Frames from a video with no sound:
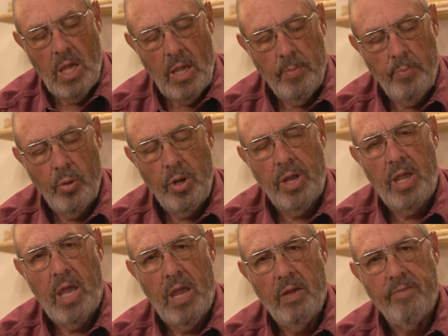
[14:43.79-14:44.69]
and
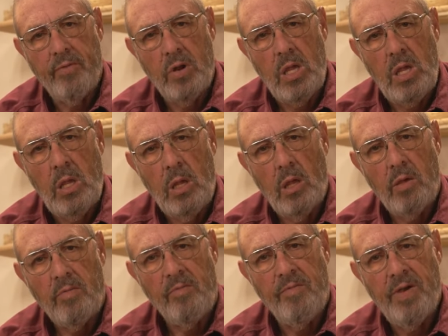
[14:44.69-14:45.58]
putting every
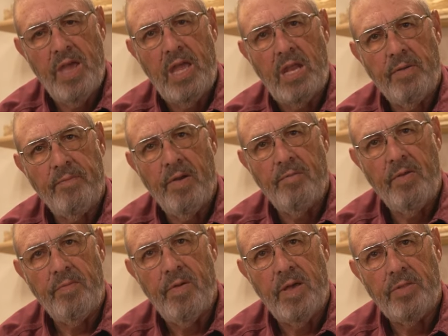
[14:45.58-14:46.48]
vein of
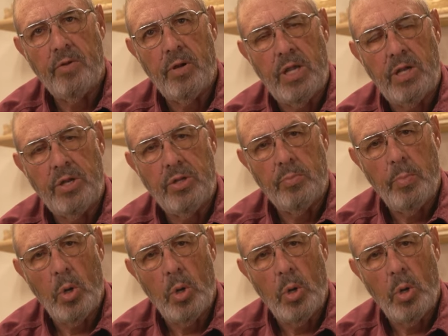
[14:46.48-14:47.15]
every feather into the